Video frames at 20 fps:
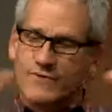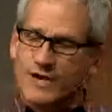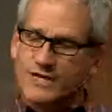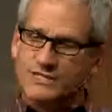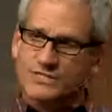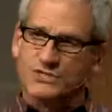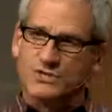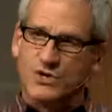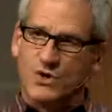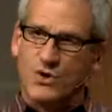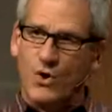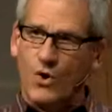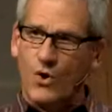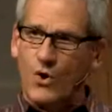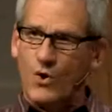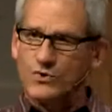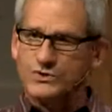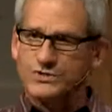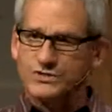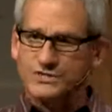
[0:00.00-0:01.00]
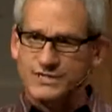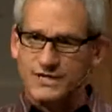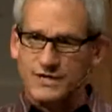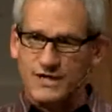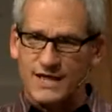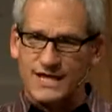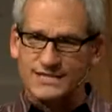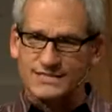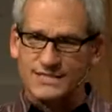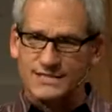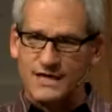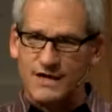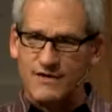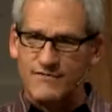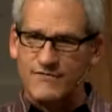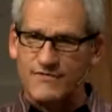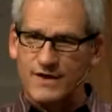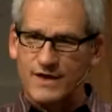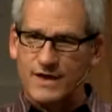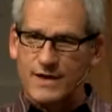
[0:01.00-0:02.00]
Christ as a whole, still has
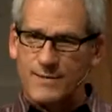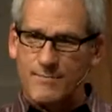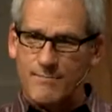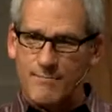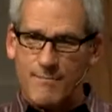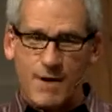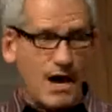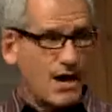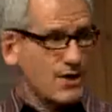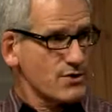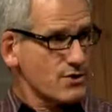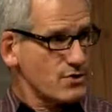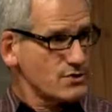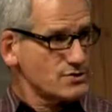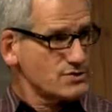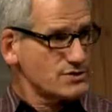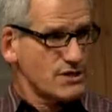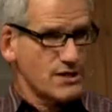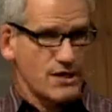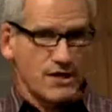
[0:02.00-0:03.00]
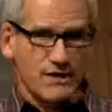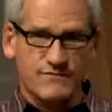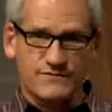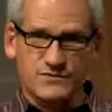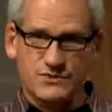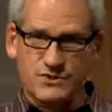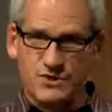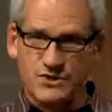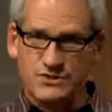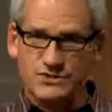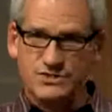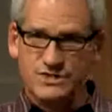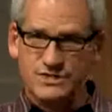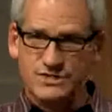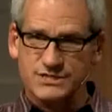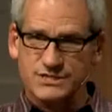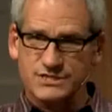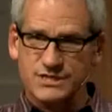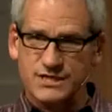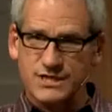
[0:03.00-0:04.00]
enough models of
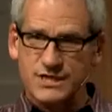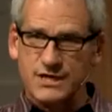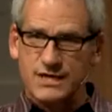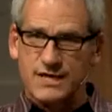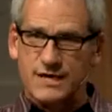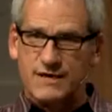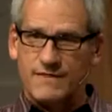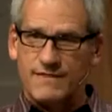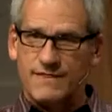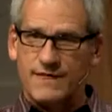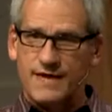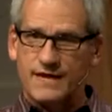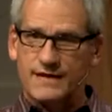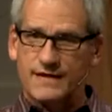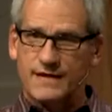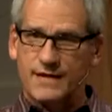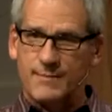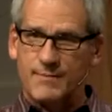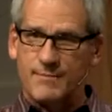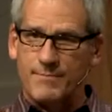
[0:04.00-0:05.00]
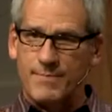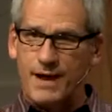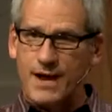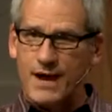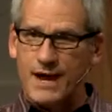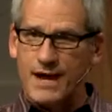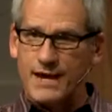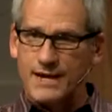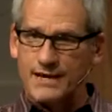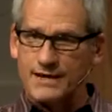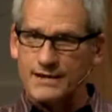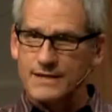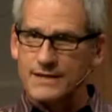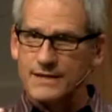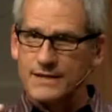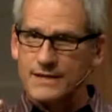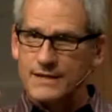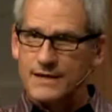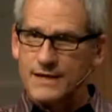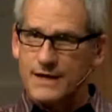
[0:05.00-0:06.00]
churches that combine
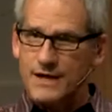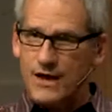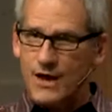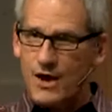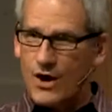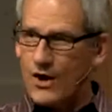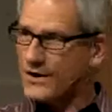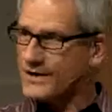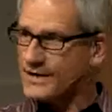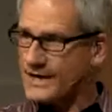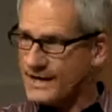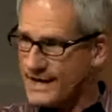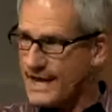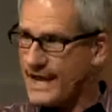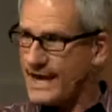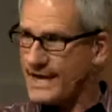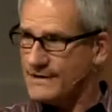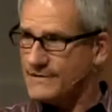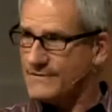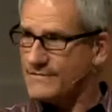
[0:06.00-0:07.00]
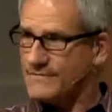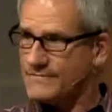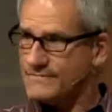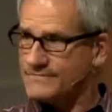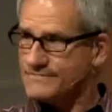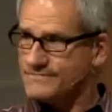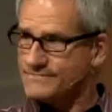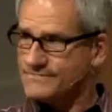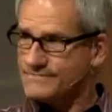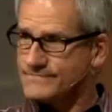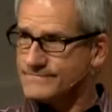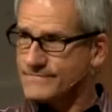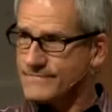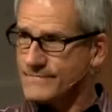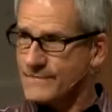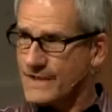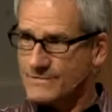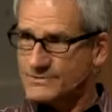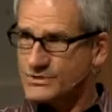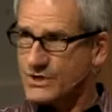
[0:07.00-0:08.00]
a heart and head.
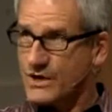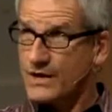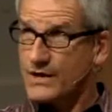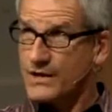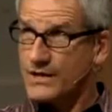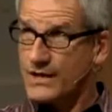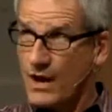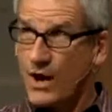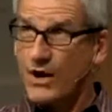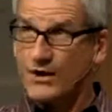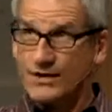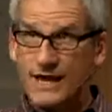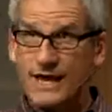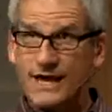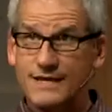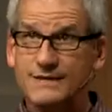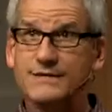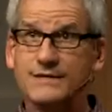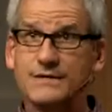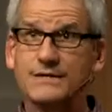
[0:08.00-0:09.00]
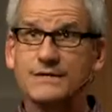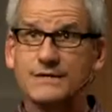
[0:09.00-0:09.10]
I'm sorry, yeah, heart and head,